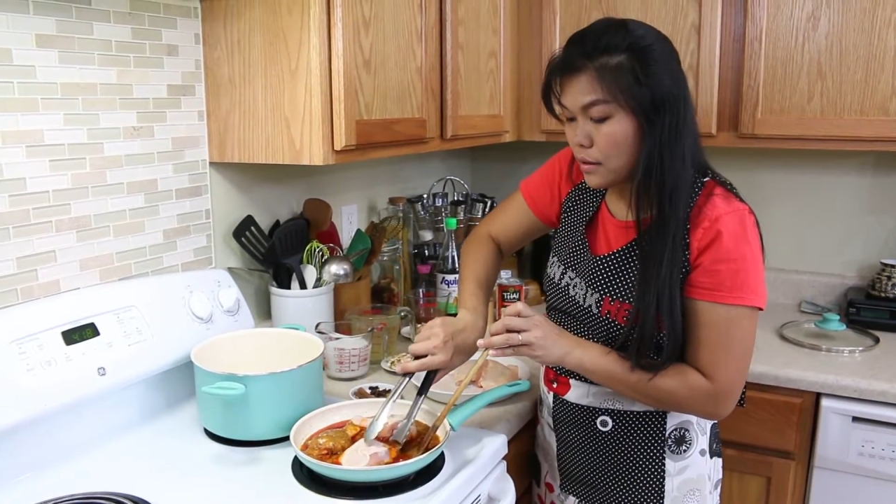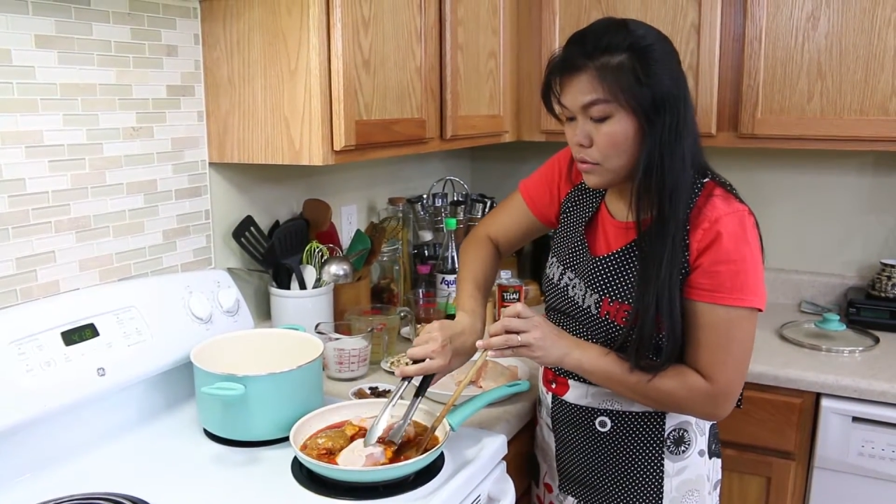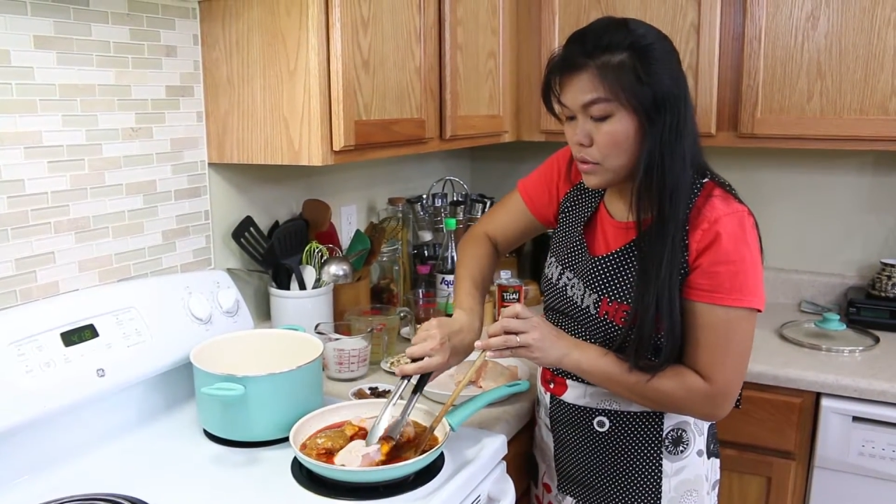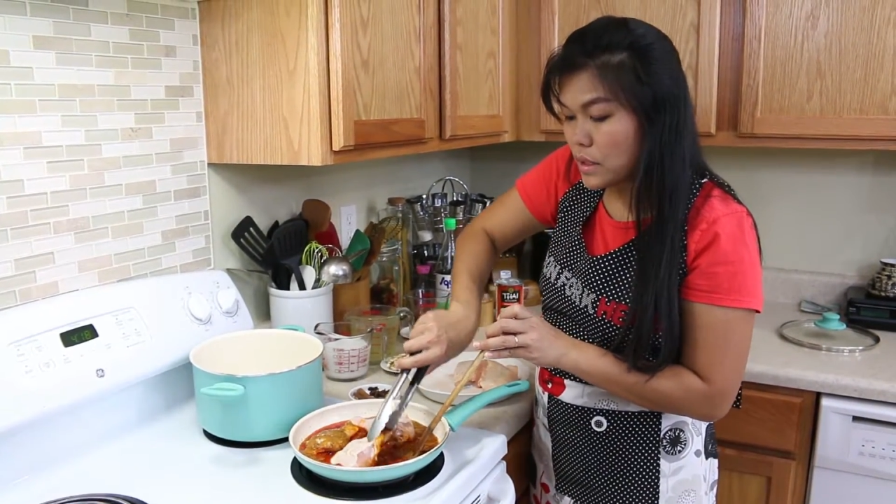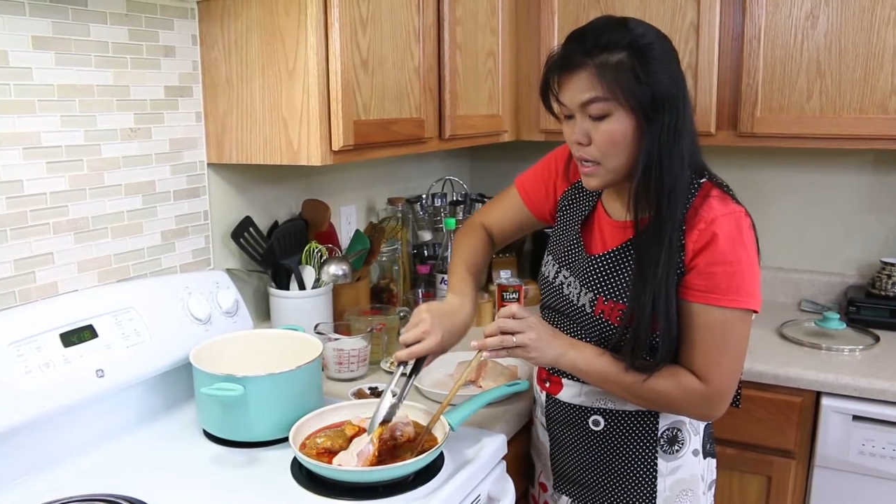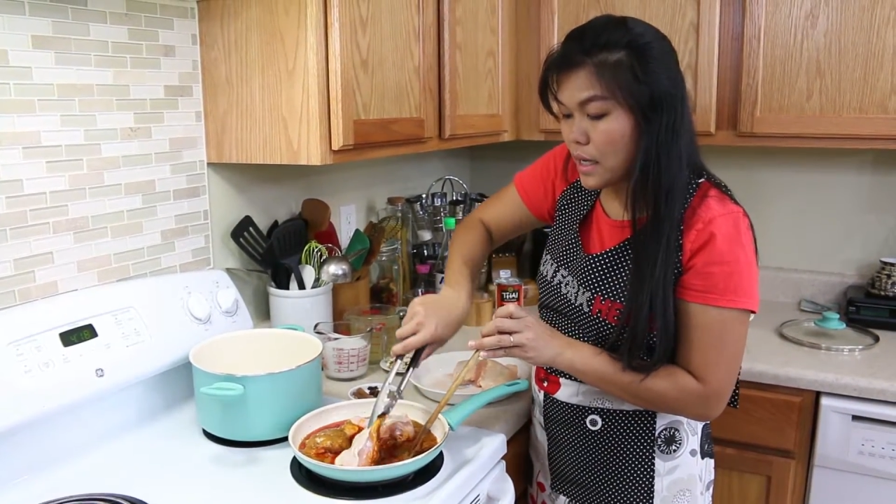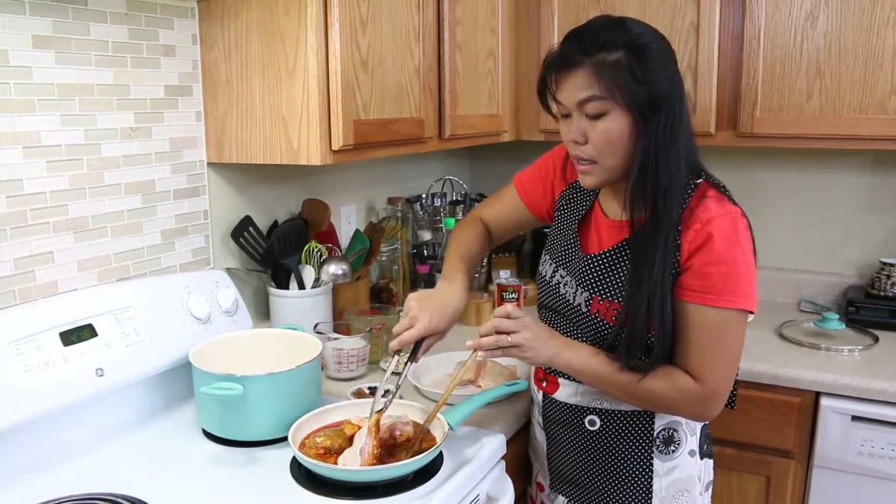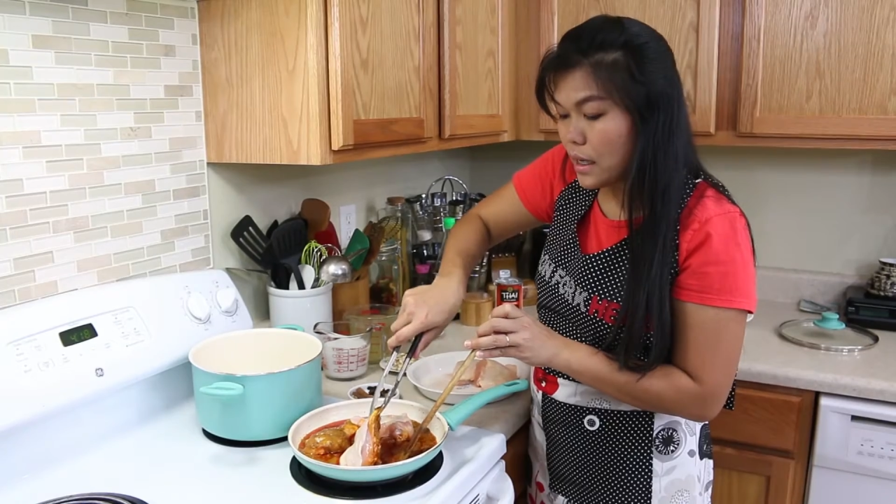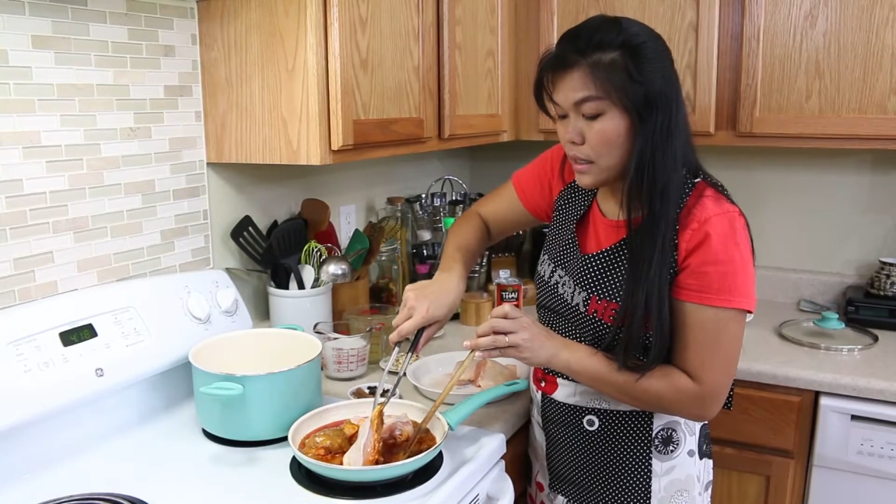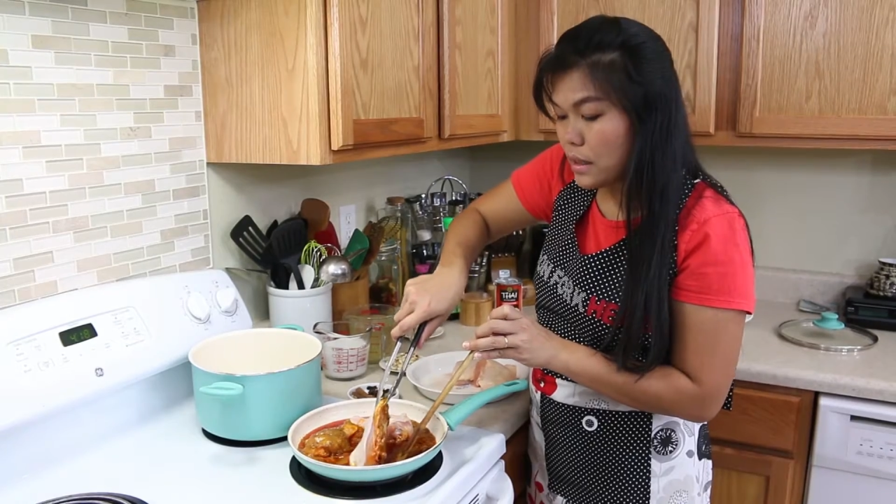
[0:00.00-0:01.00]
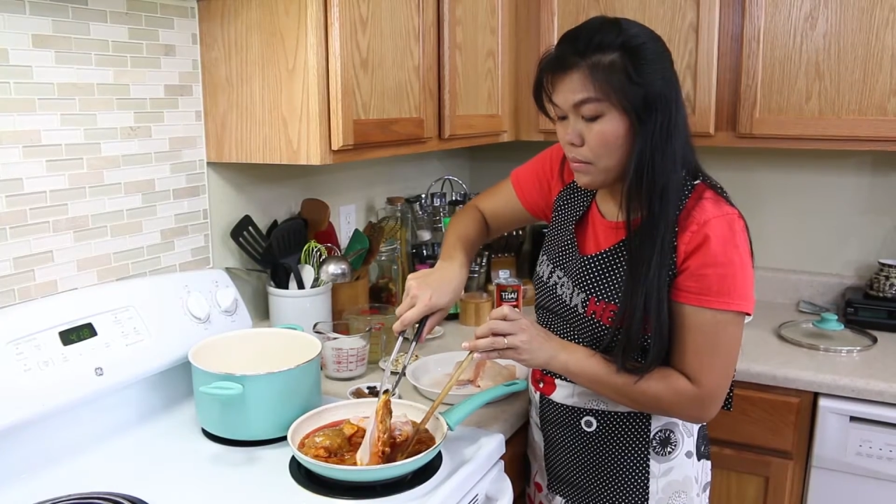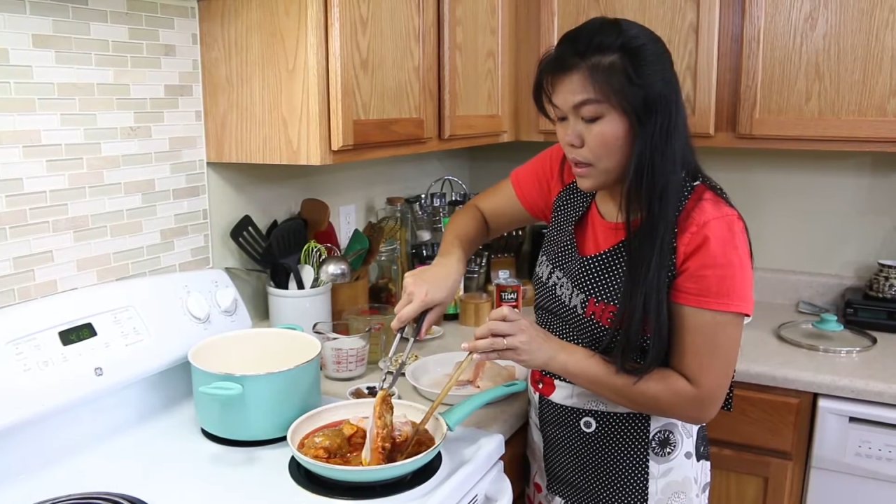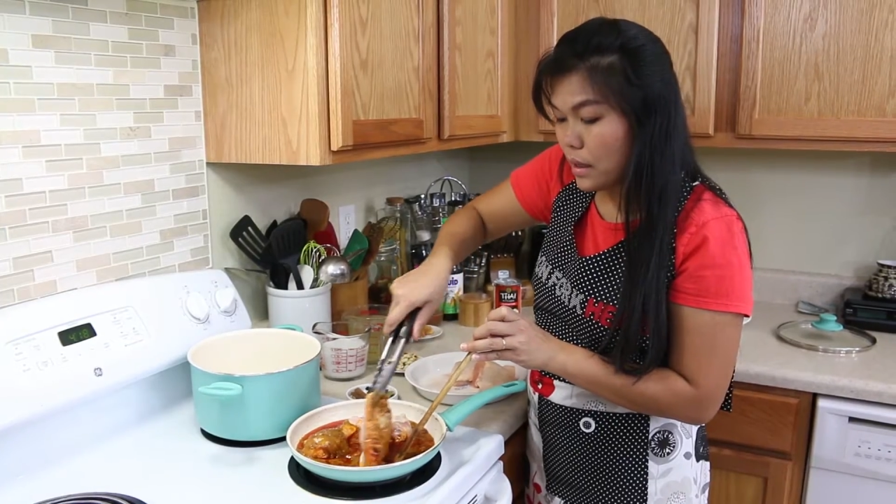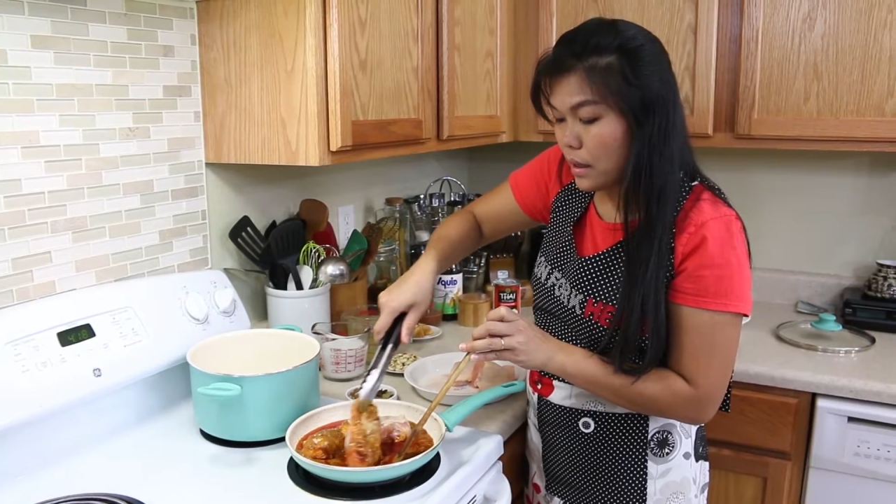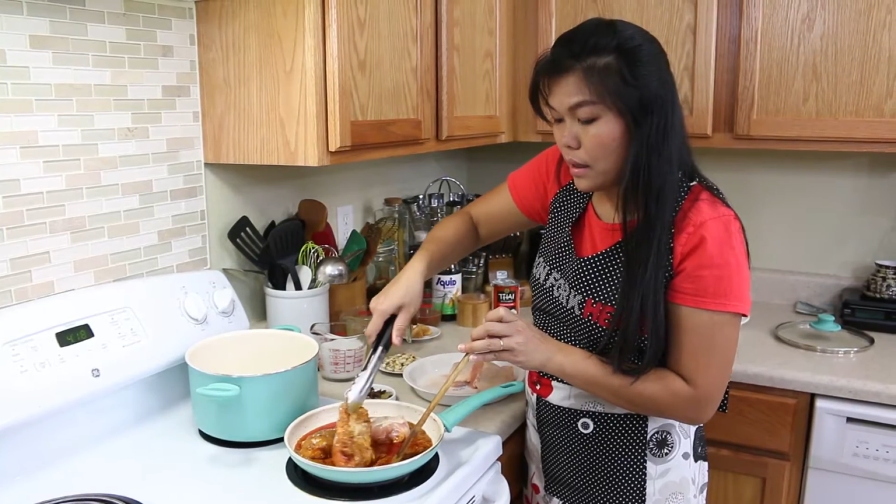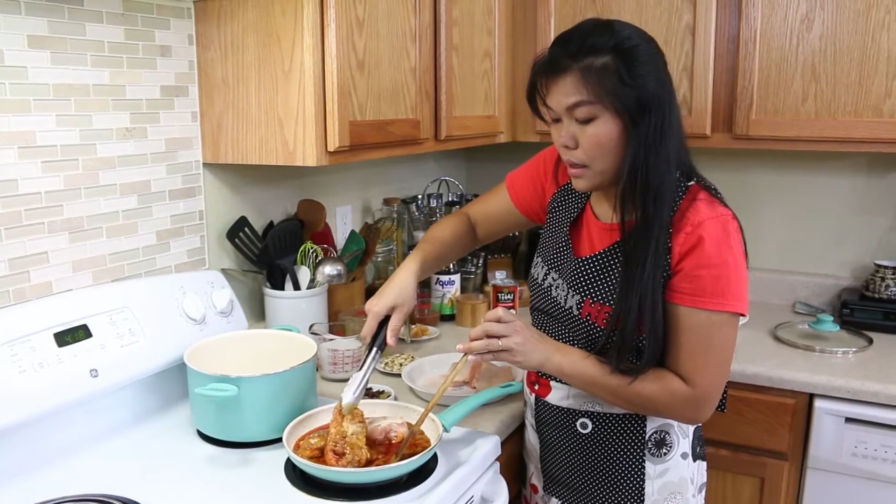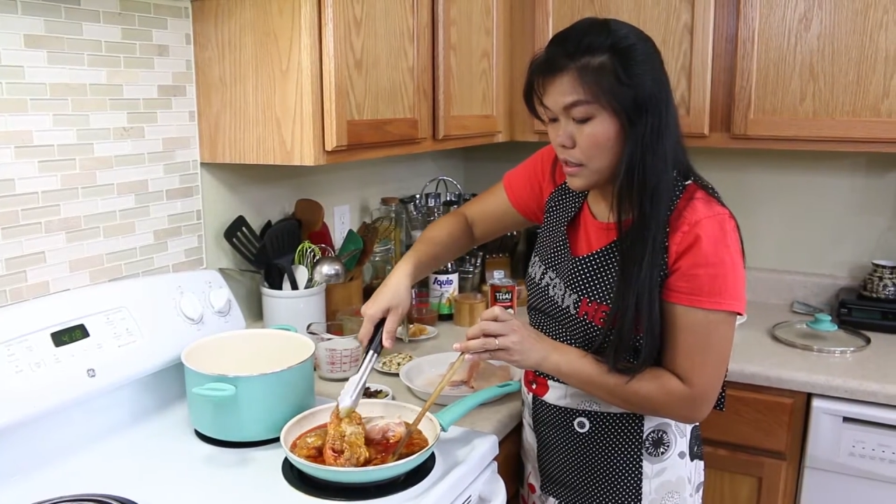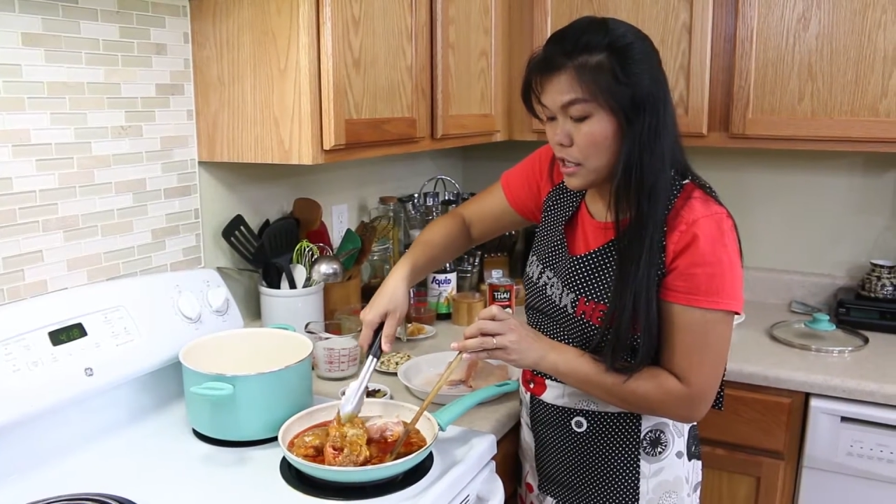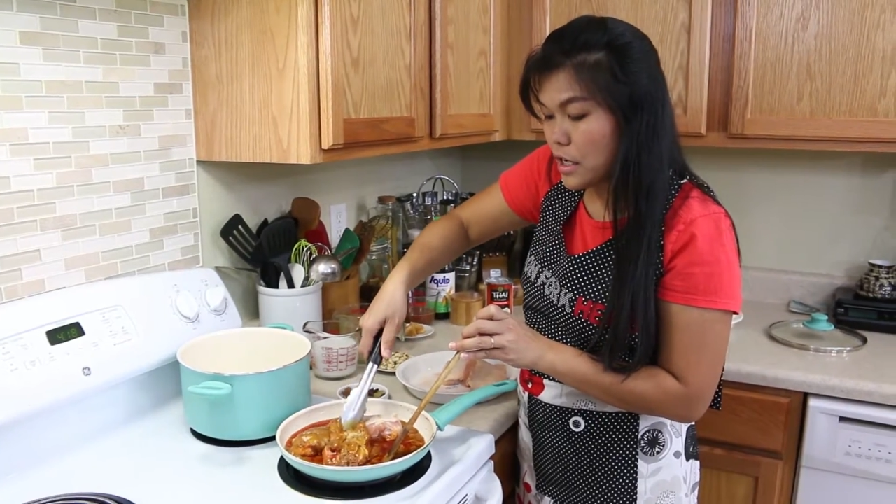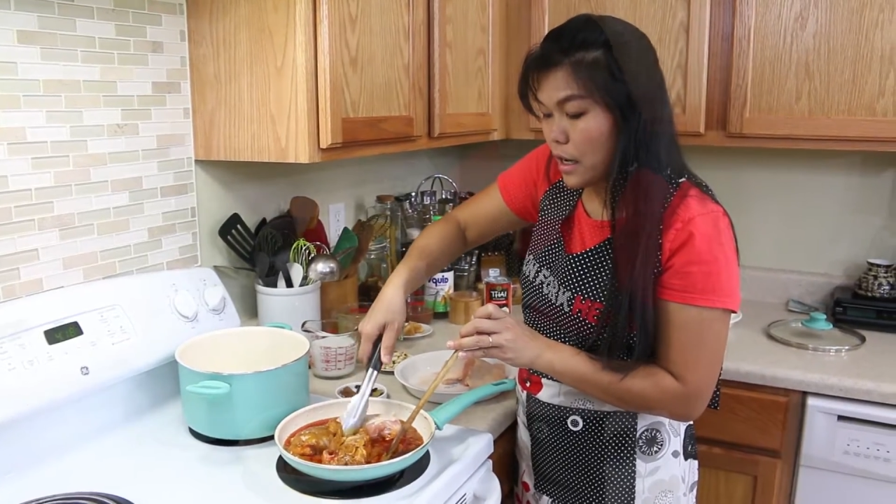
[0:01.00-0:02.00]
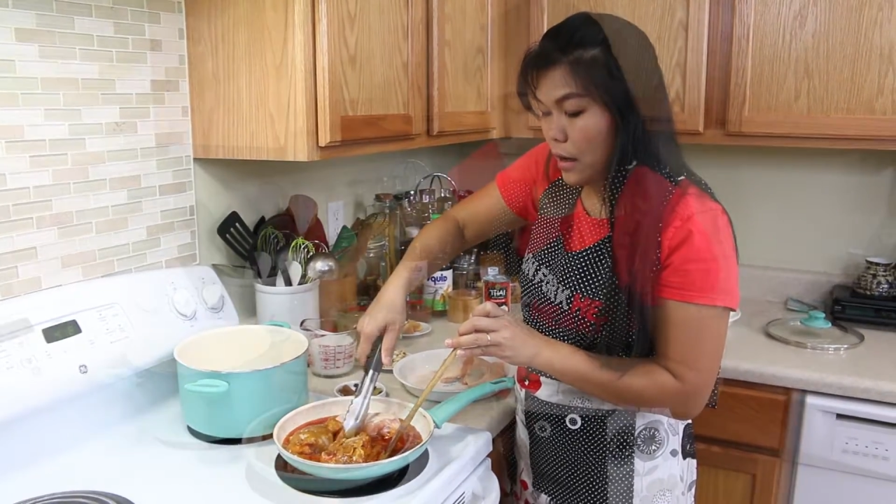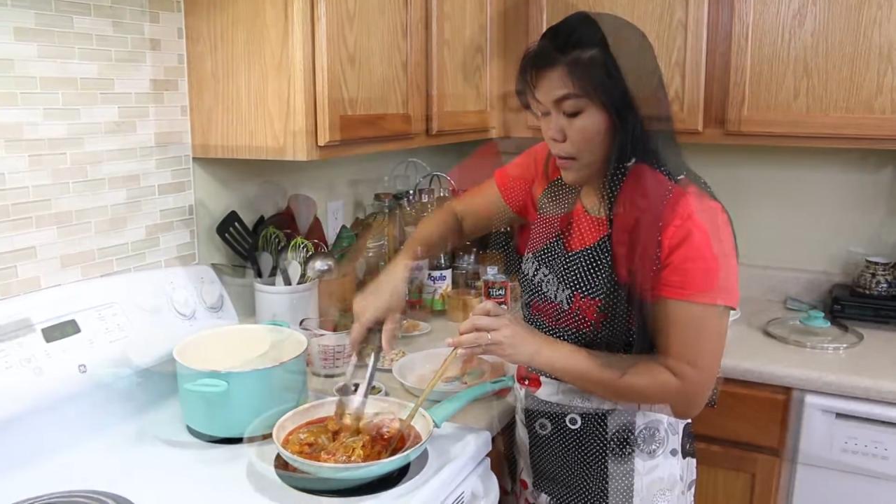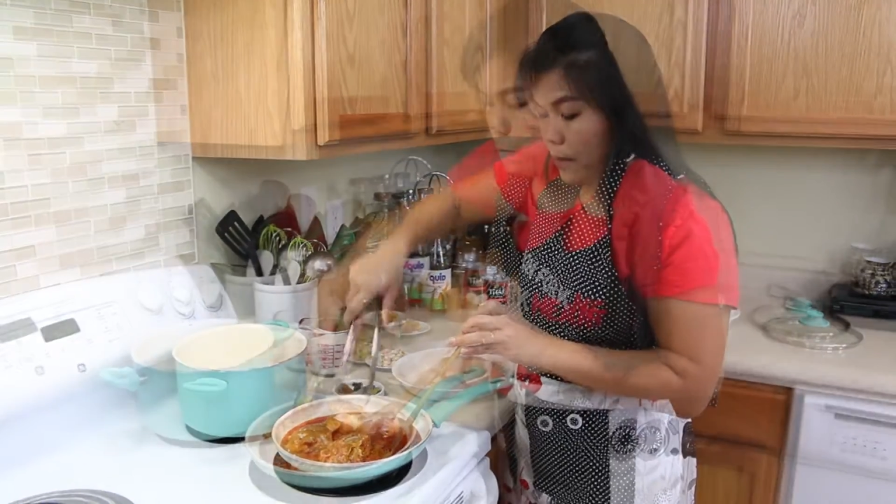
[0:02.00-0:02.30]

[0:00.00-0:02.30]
to sear a little bit a chicken.